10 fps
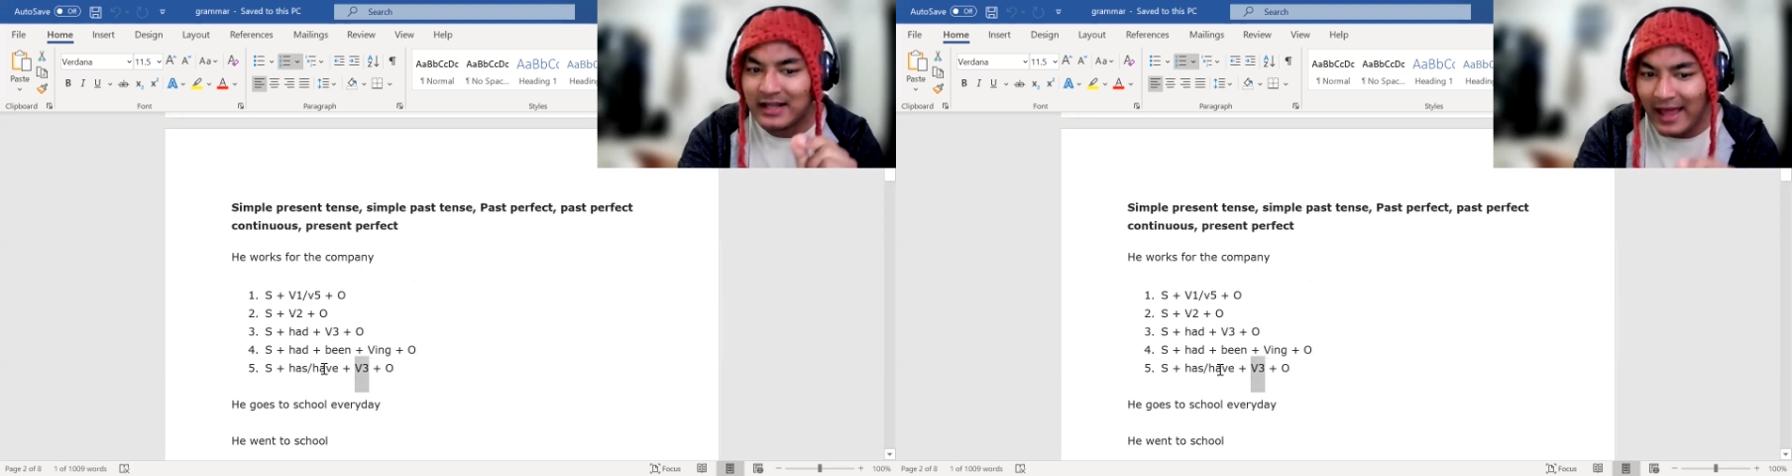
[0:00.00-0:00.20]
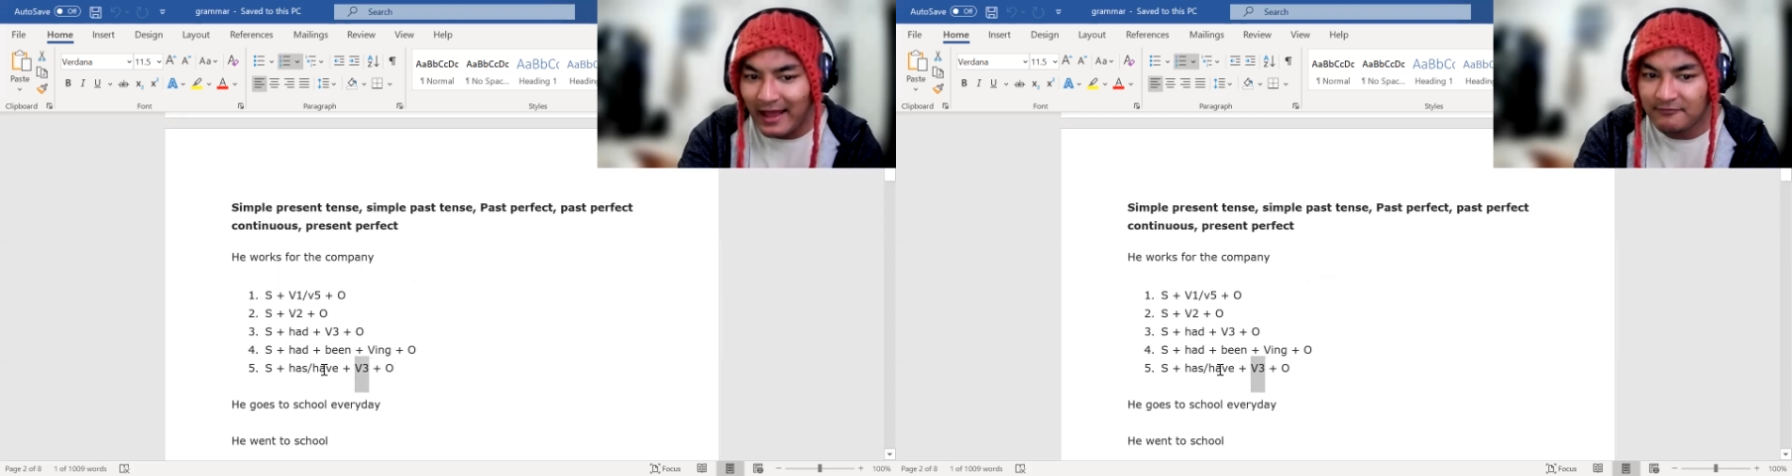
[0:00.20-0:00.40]

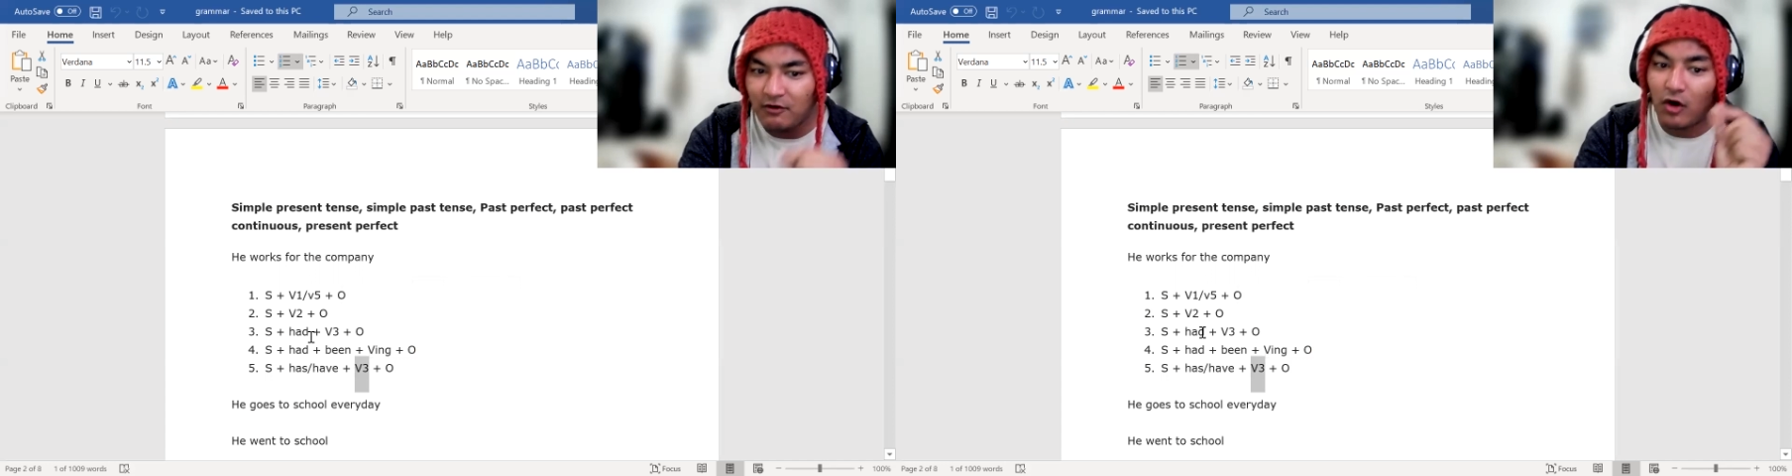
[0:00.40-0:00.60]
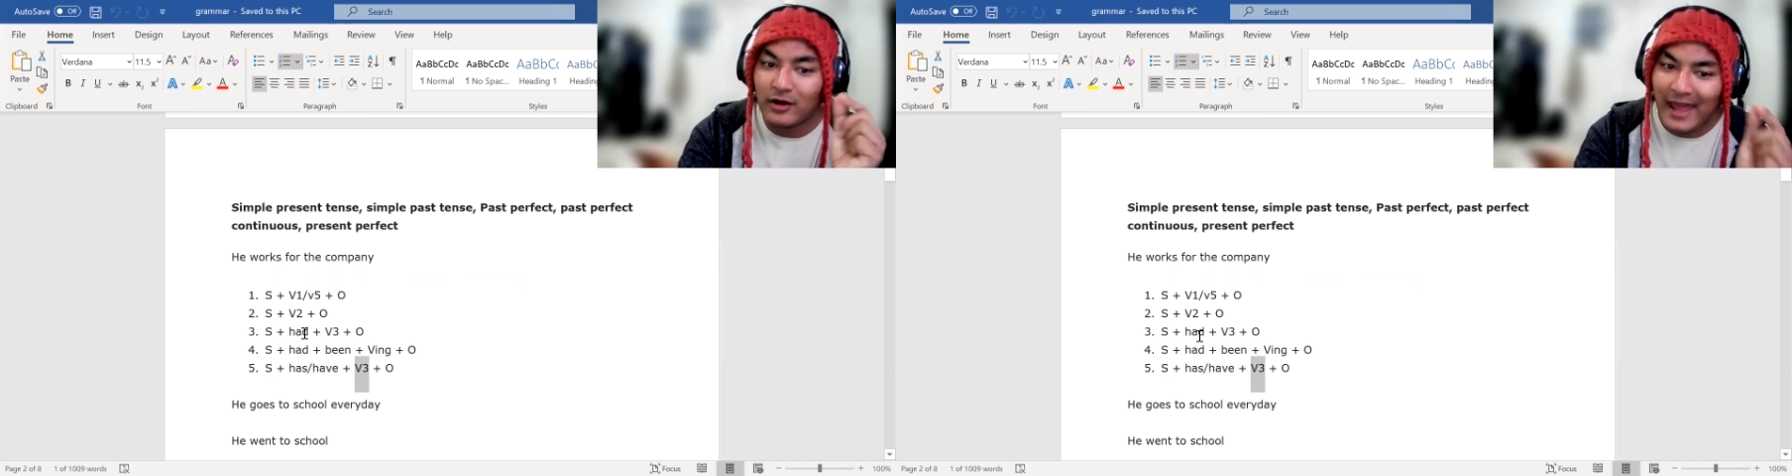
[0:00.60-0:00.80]
have,
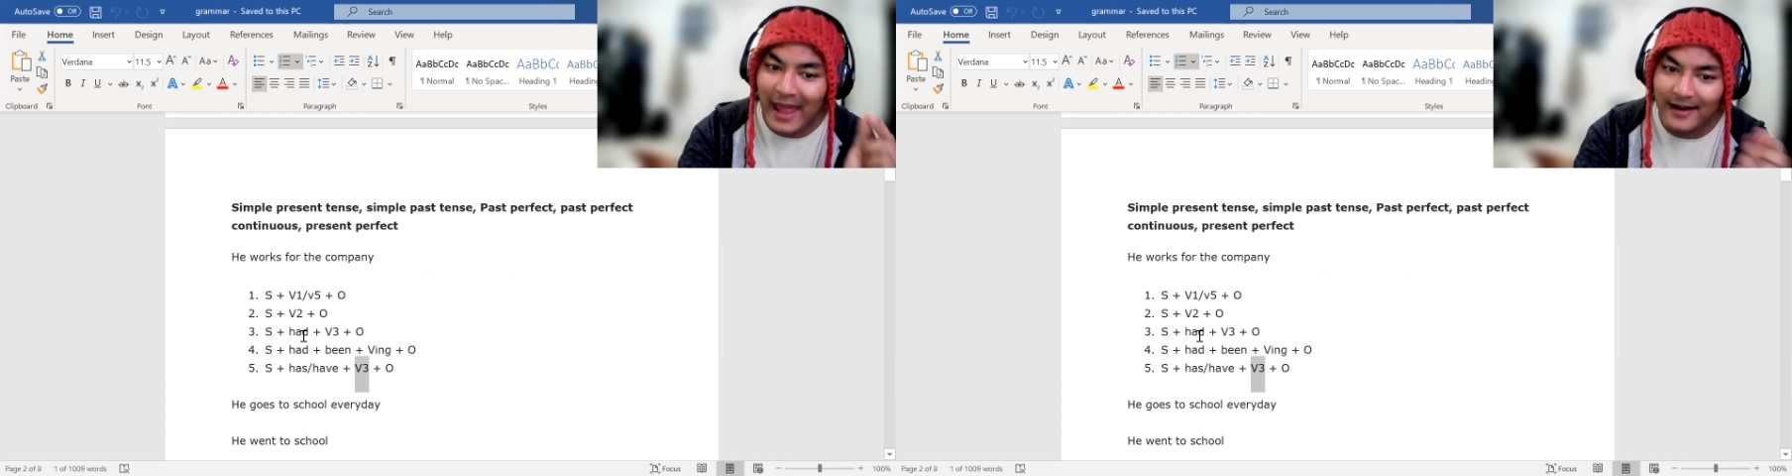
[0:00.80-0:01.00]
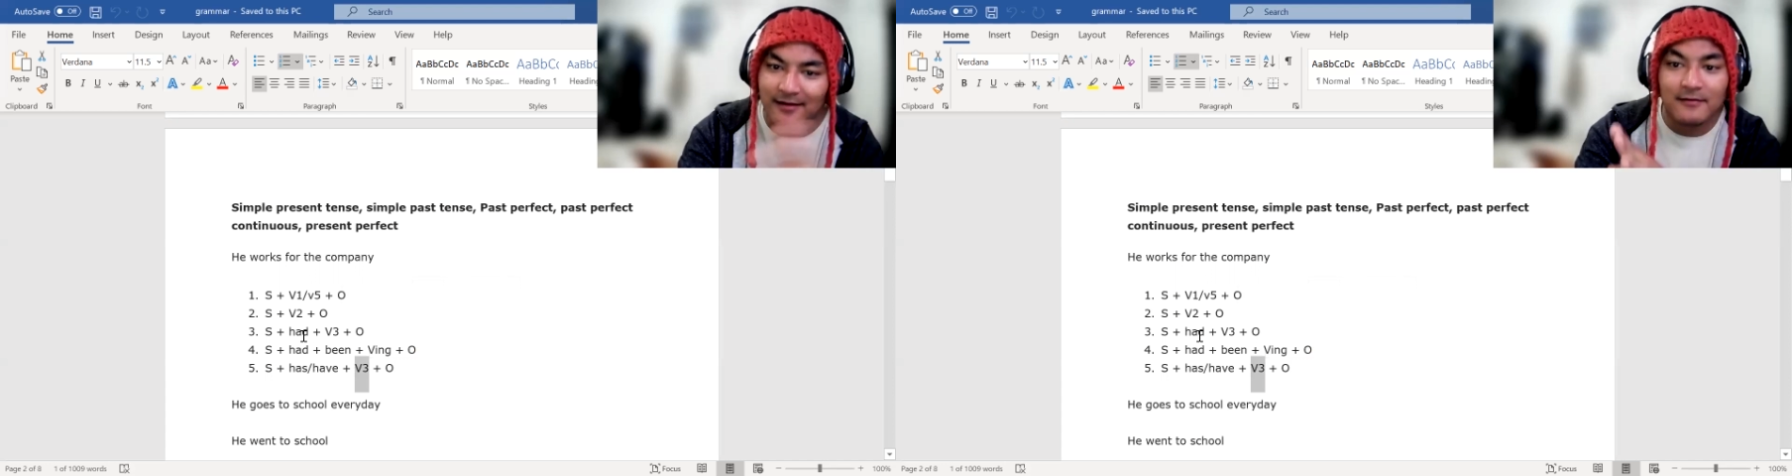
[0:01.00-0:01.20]
or
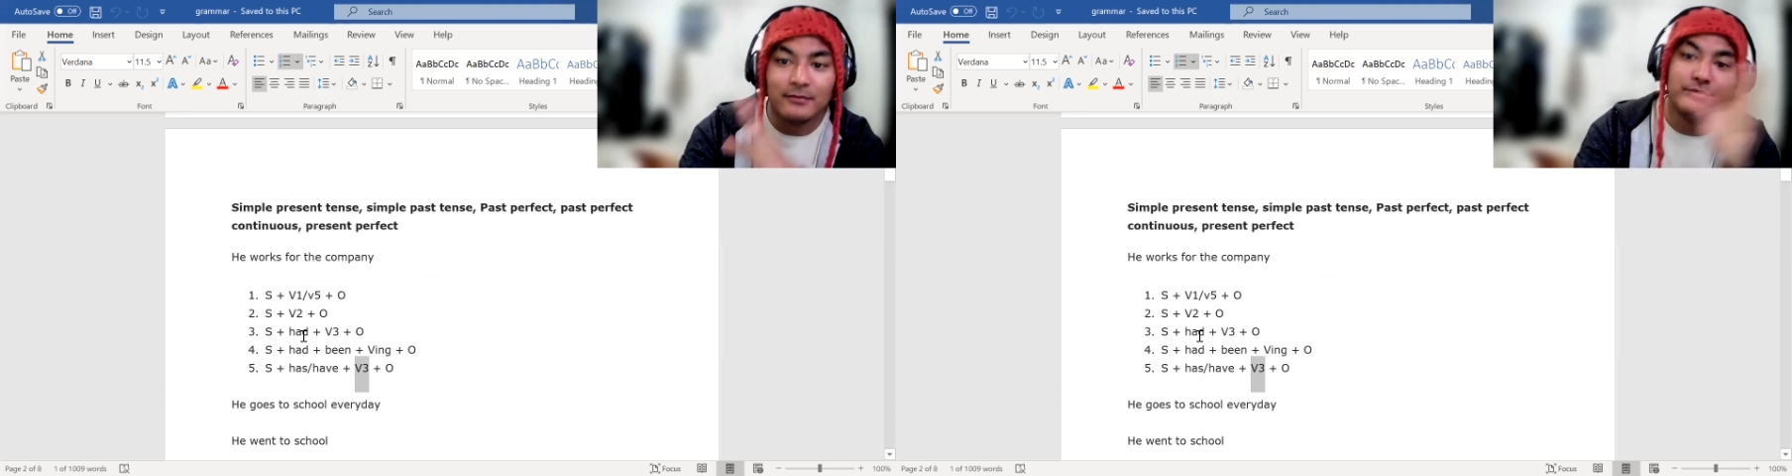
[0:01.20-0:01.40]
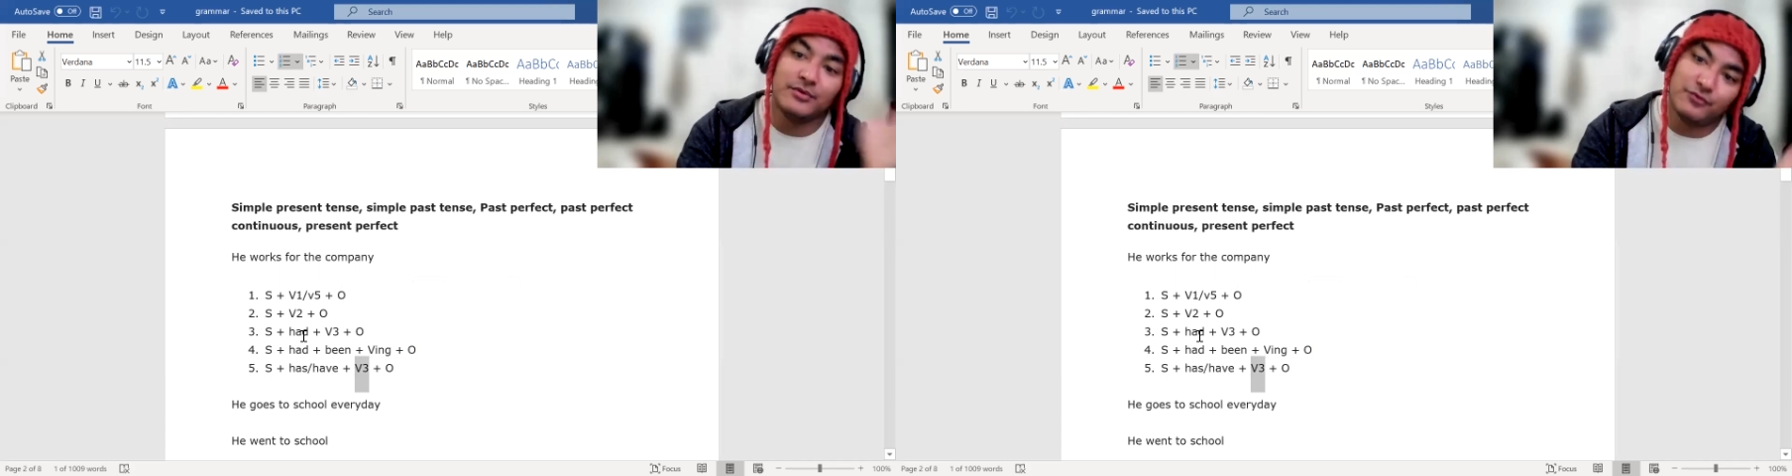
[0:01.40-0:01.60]
had
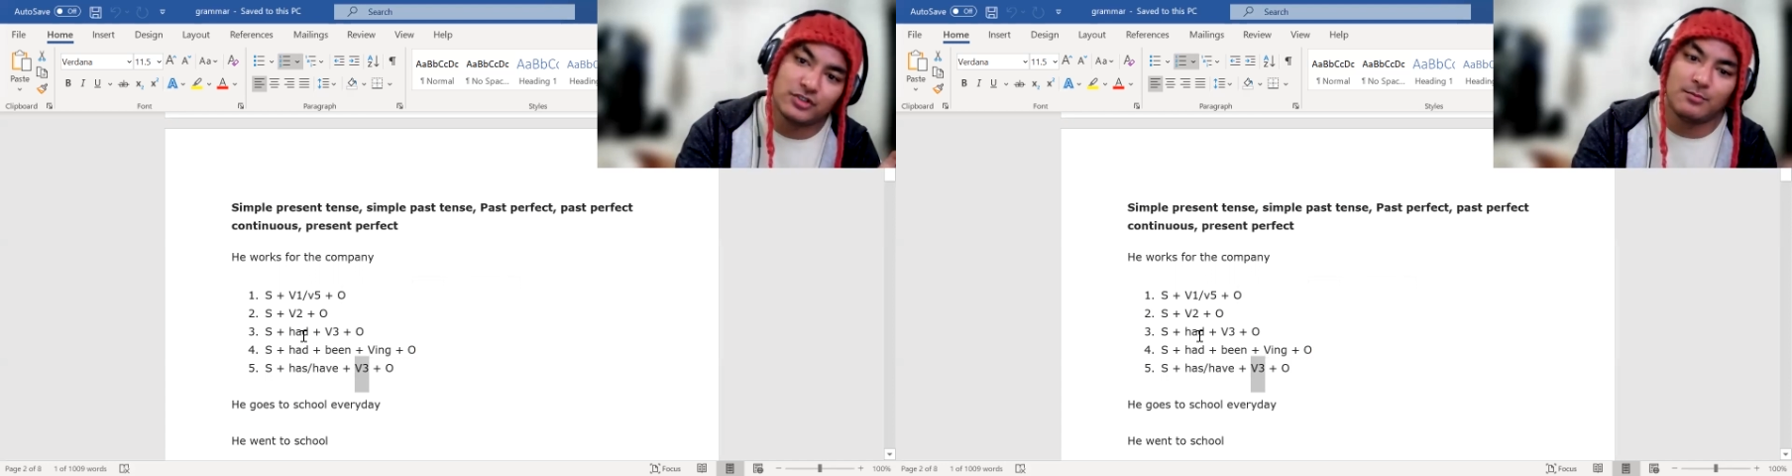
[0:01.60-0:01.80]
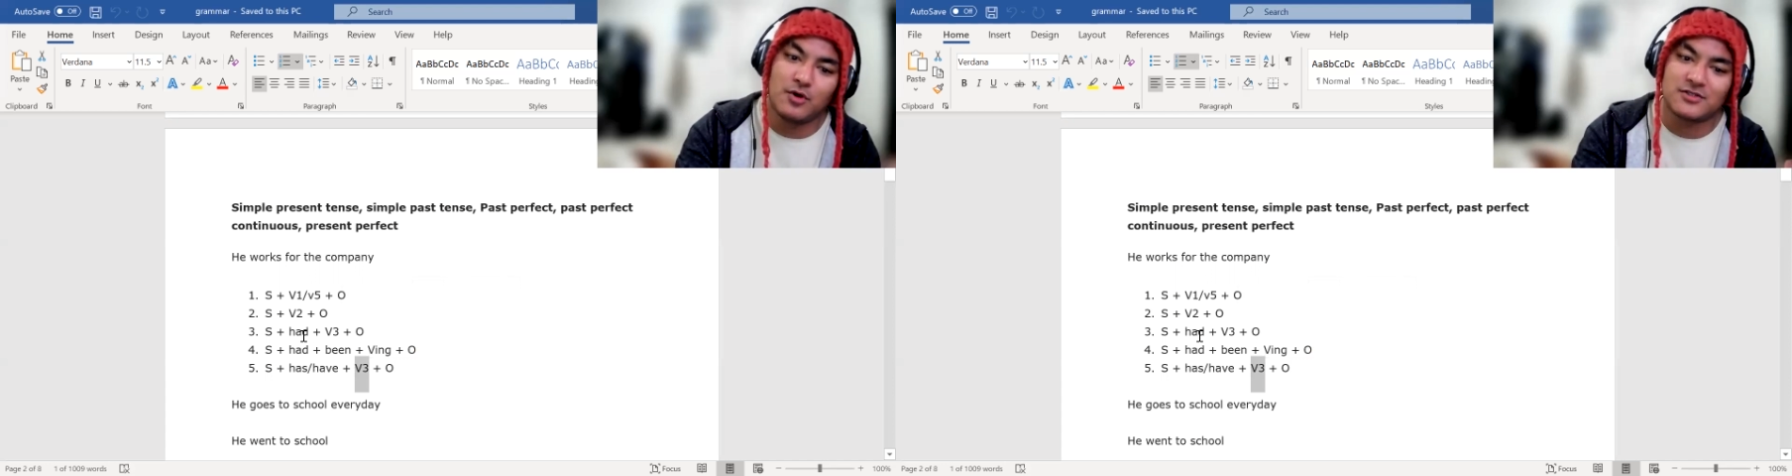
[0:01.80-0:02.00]
before
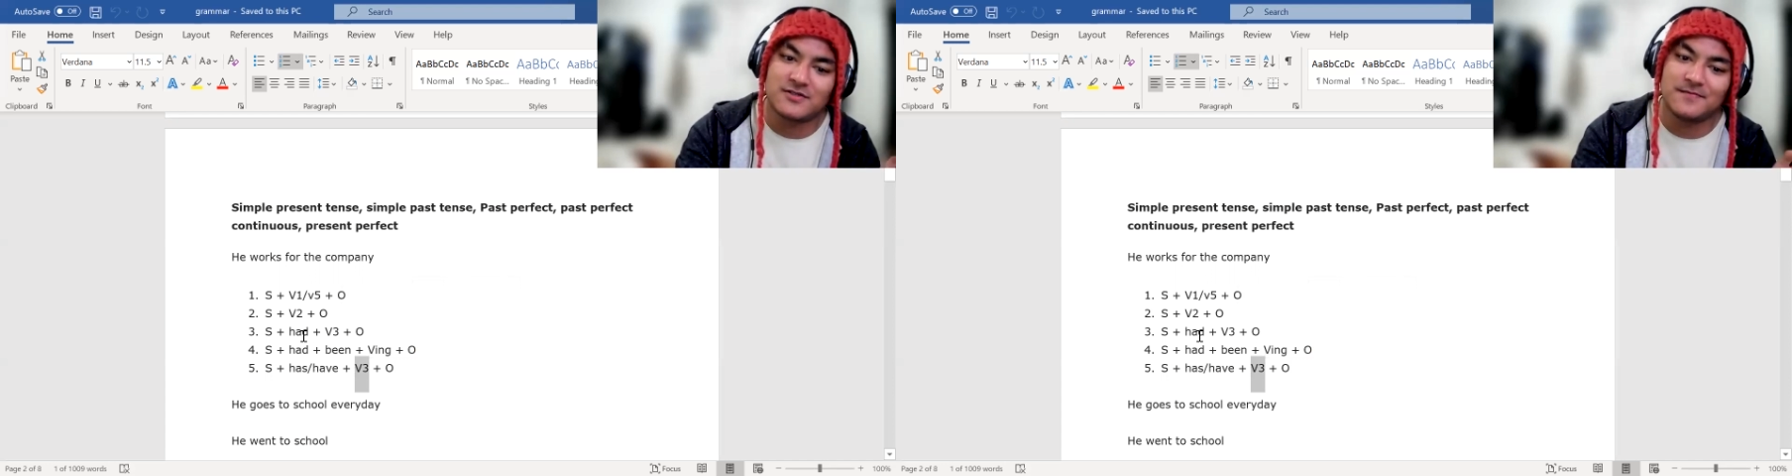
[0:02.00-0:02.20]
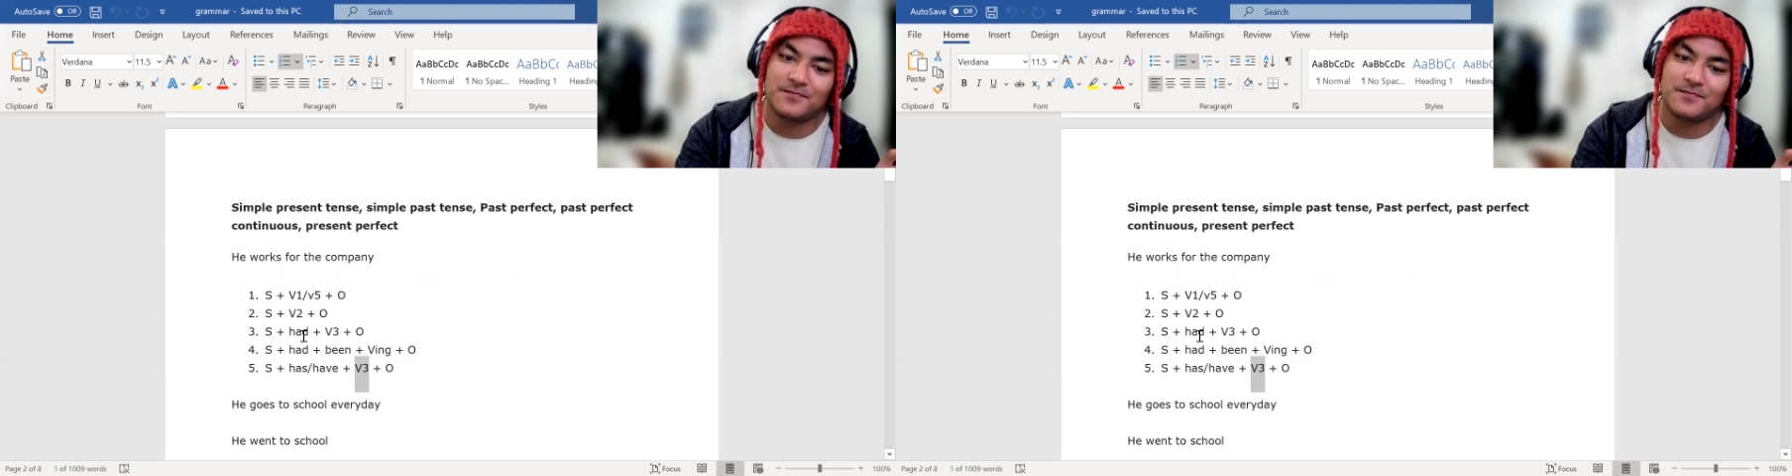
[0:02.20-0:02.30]
the box.